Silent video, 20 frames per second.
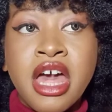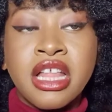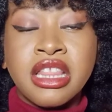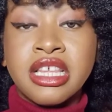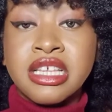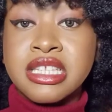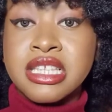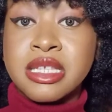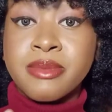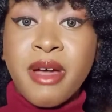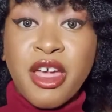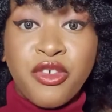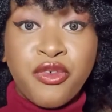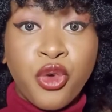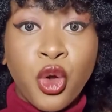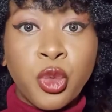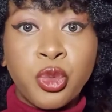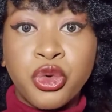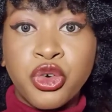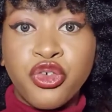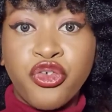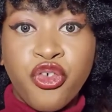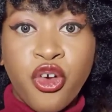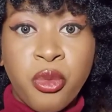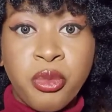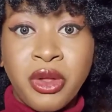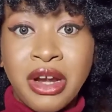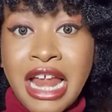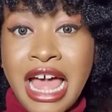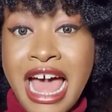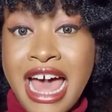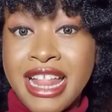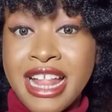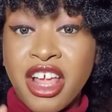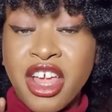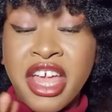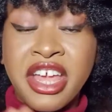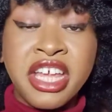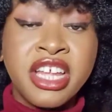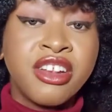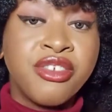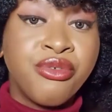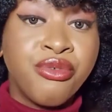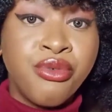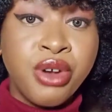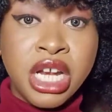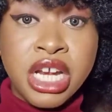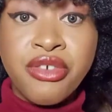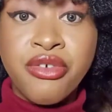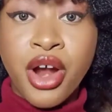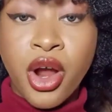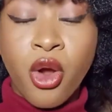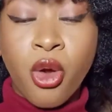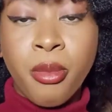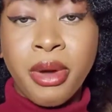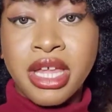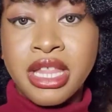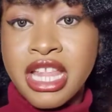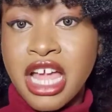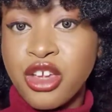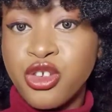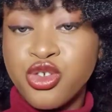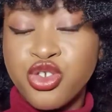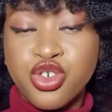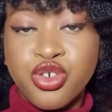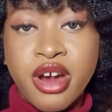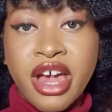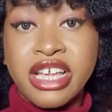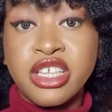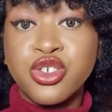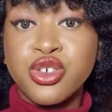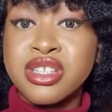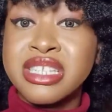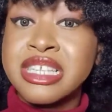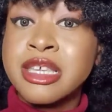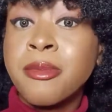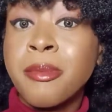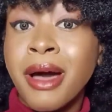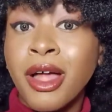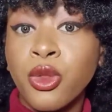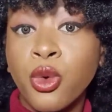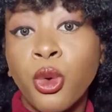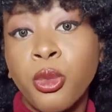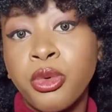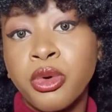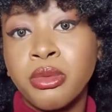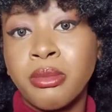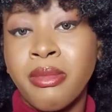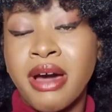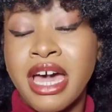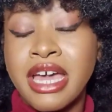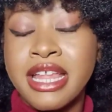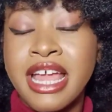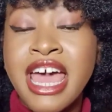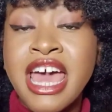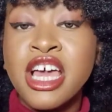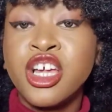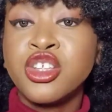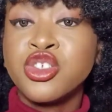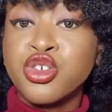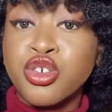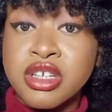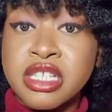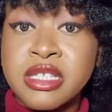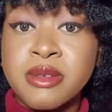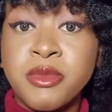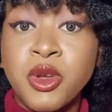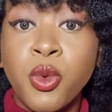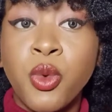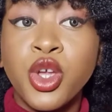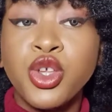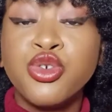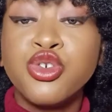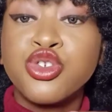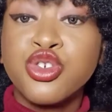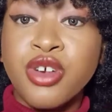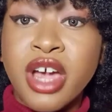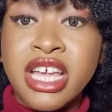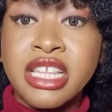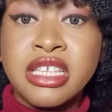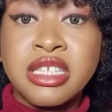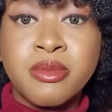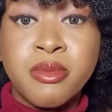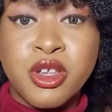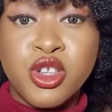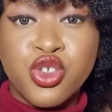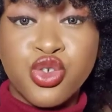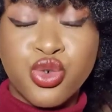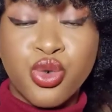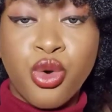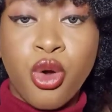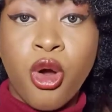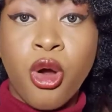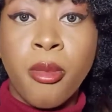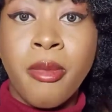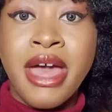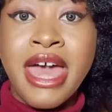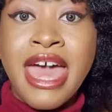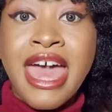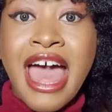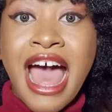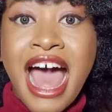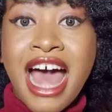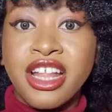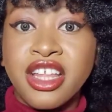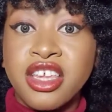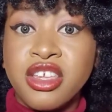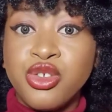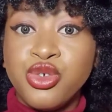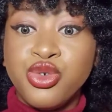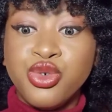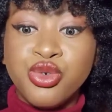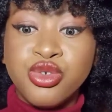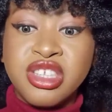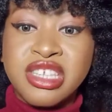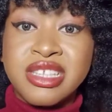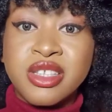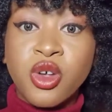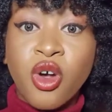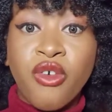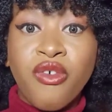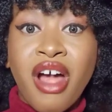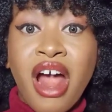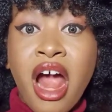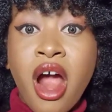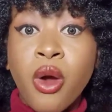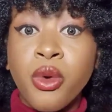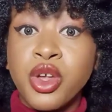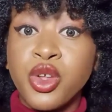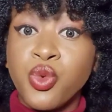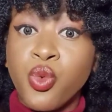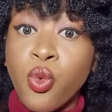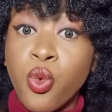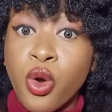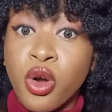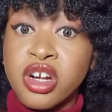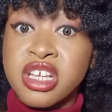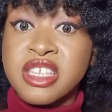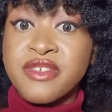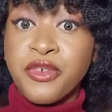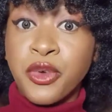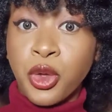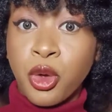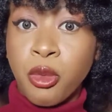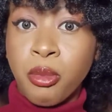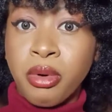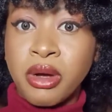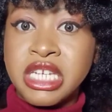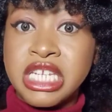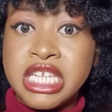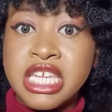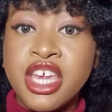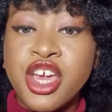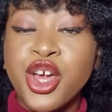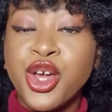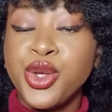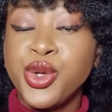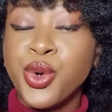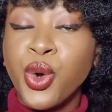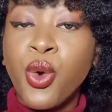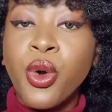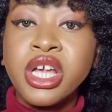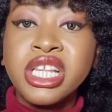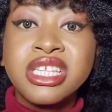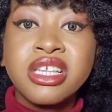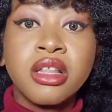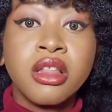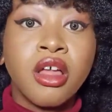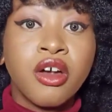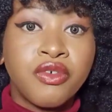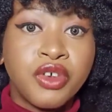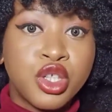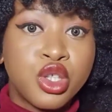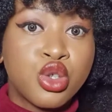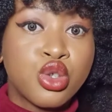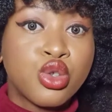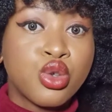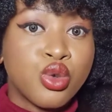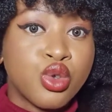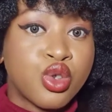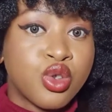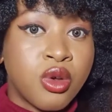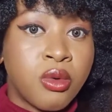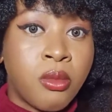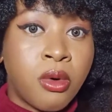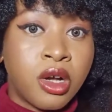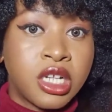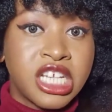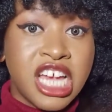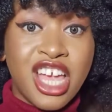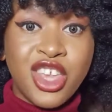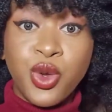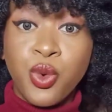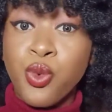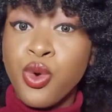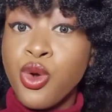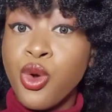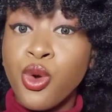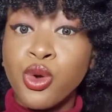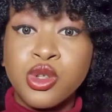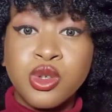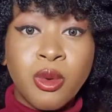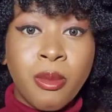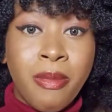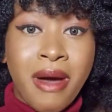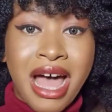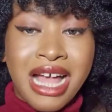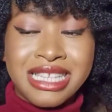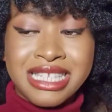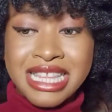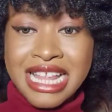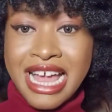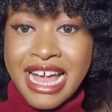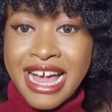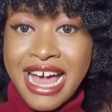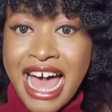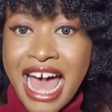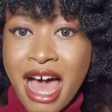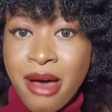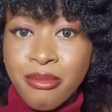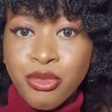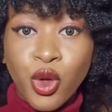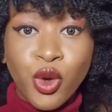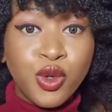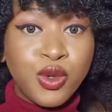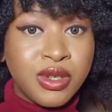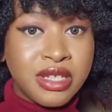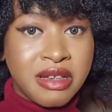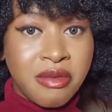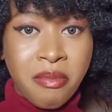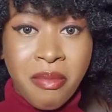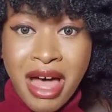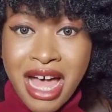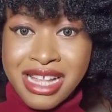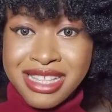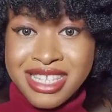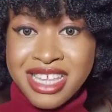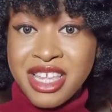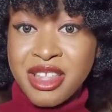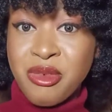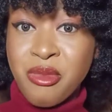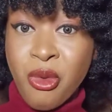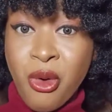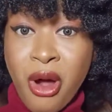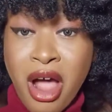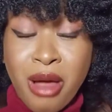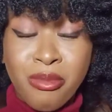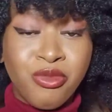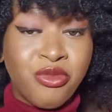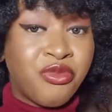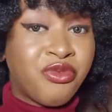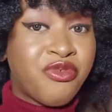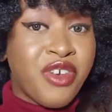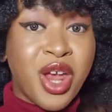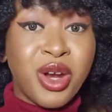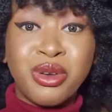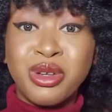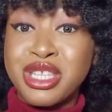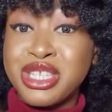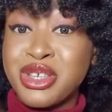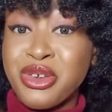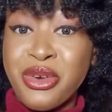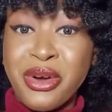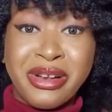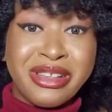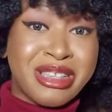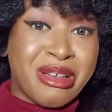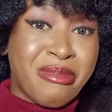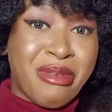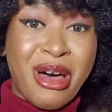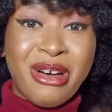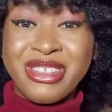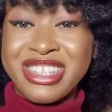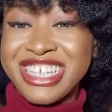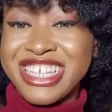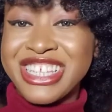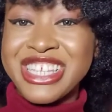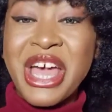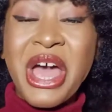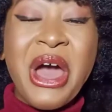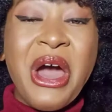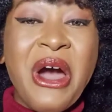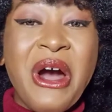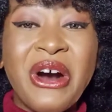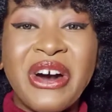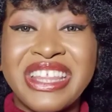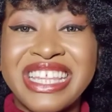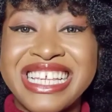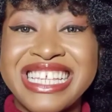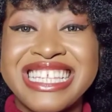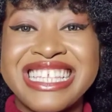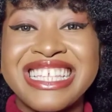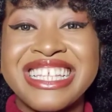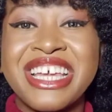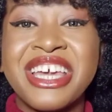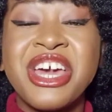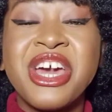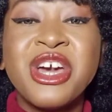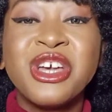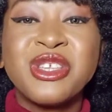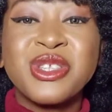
This is my fail-proof formula and I really recommend that you try it. Just keep an open mind. Trust me, when you try this menstrual cup and you discover how it works for your body, you're going to love it so much and you won't go to pads. Like, I'm not using pads anymore. I'm very serious about it, honestly.